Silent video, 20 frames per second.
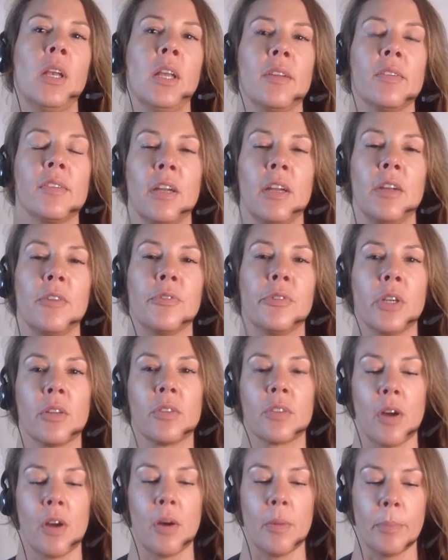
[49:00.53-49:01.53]
let's say
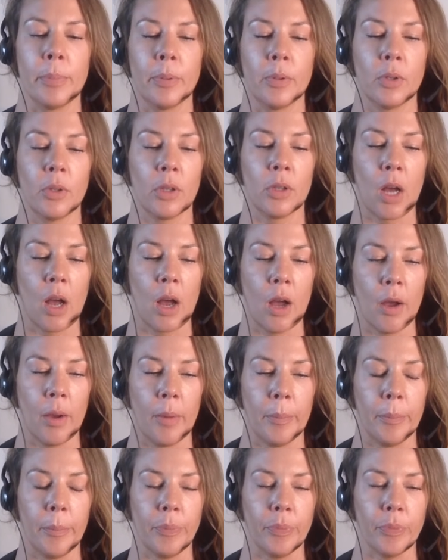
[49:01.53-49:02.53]
for example
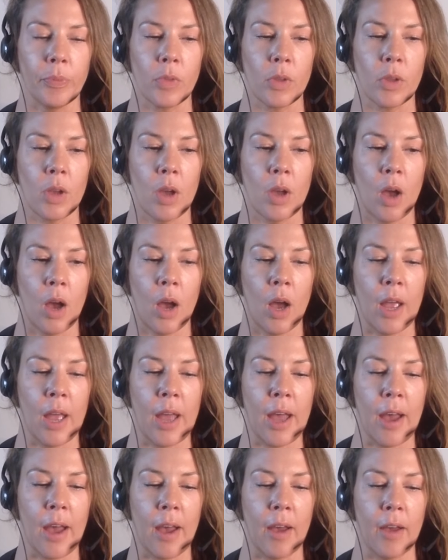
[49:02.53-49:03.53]
um,
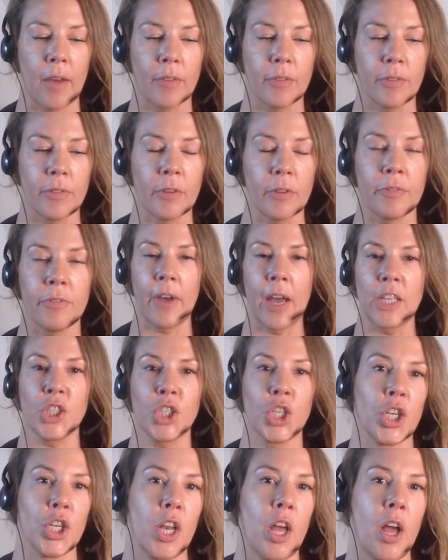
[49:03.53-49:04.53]
I have
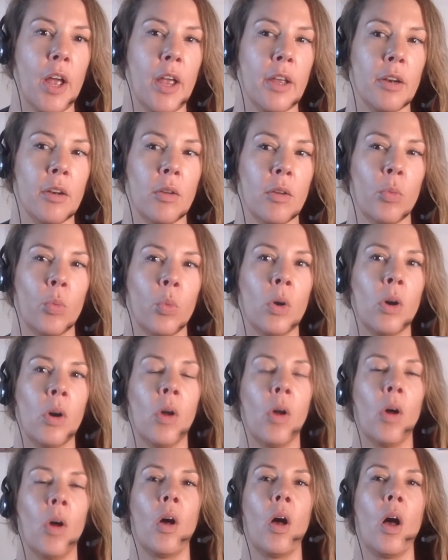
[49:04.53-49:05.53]
fashion line.
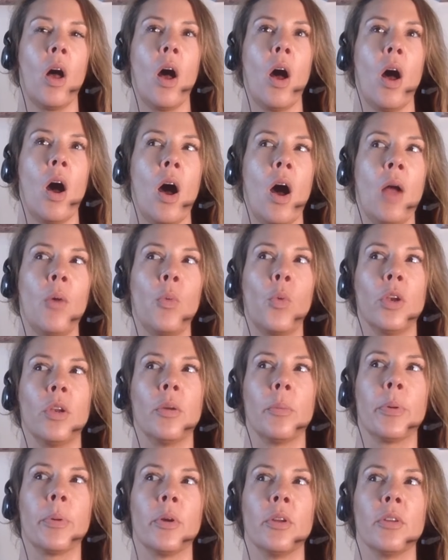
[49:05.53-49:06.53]
Well, I
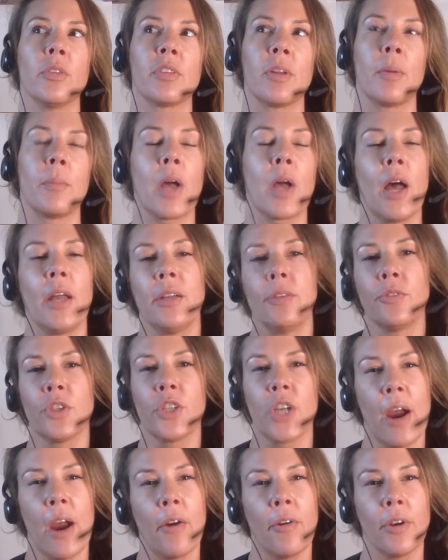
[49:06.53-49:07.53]
want to put some kind
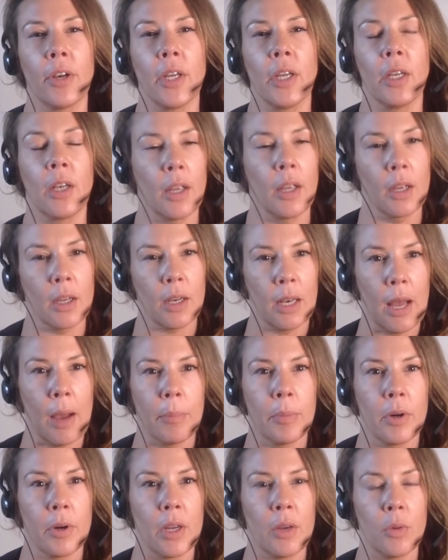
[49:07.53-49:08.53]
of charity, like
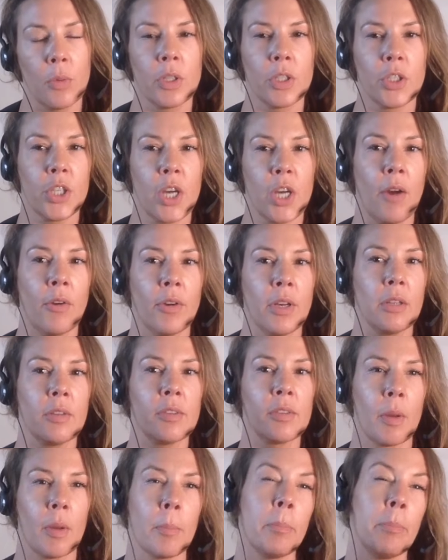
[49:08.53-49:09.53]
collaborate with a
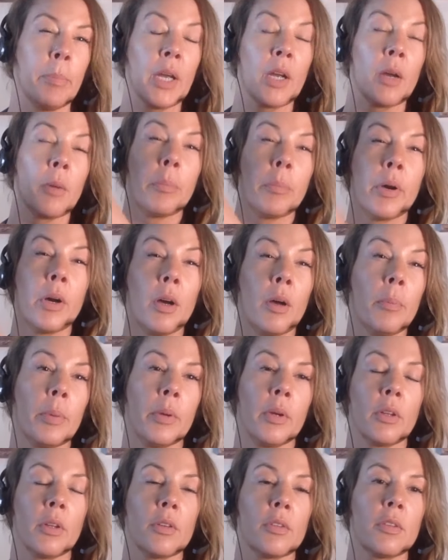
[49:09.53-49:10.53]
charity, some bigger
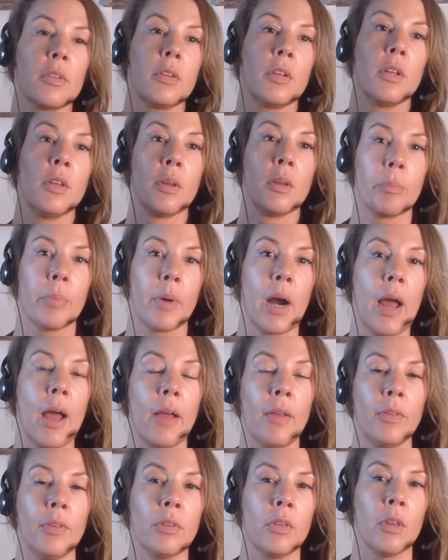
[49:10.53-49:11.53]
purpose than the
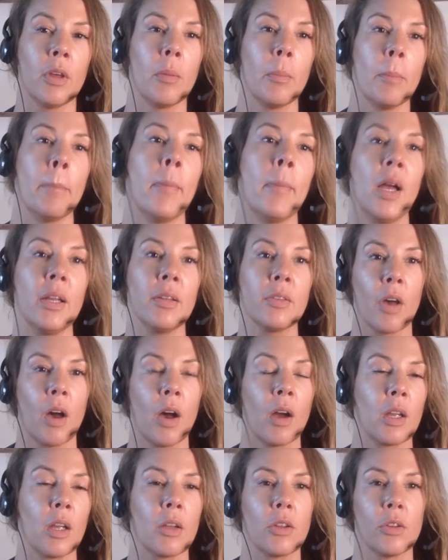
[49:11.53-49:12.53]
brand that my
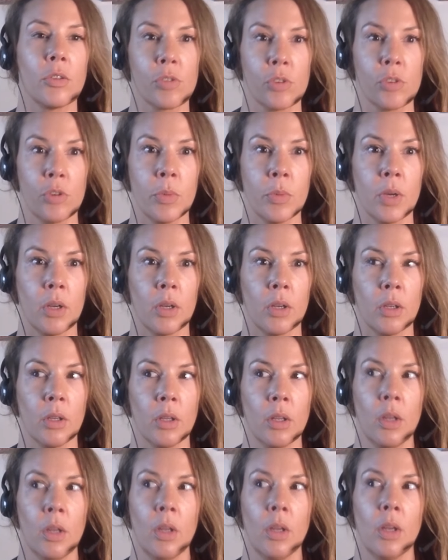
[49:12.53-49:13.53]
target
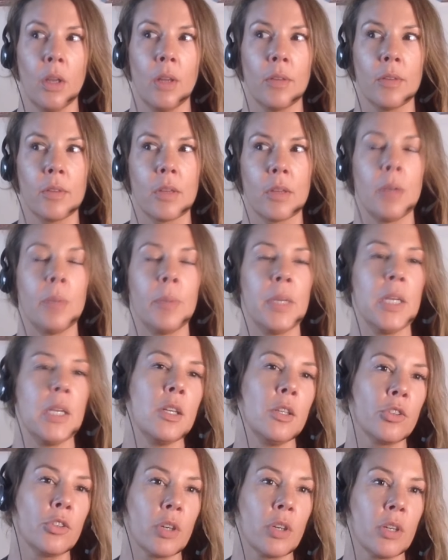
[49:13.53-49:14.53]
consumer is going to
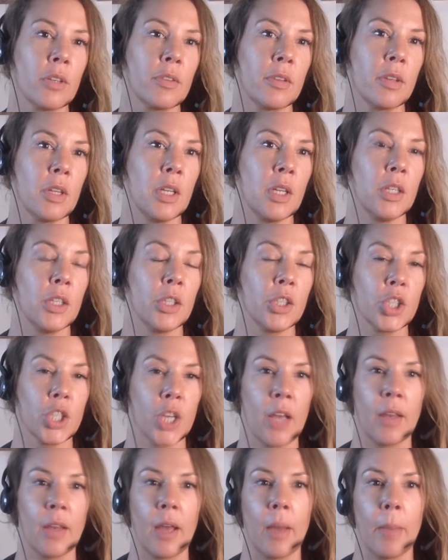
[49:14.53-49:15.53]
be interested in and
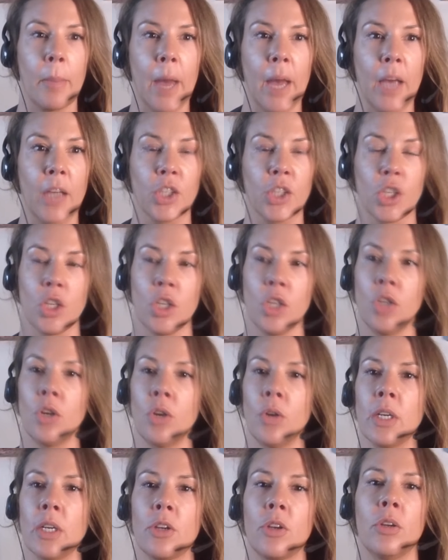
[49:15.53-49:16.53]
share that passion.
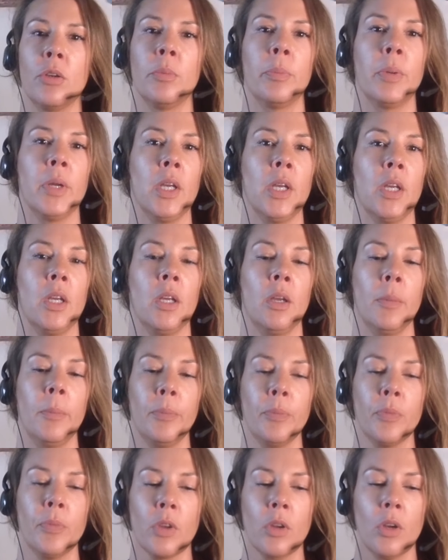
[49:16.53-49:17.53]
You know, it could be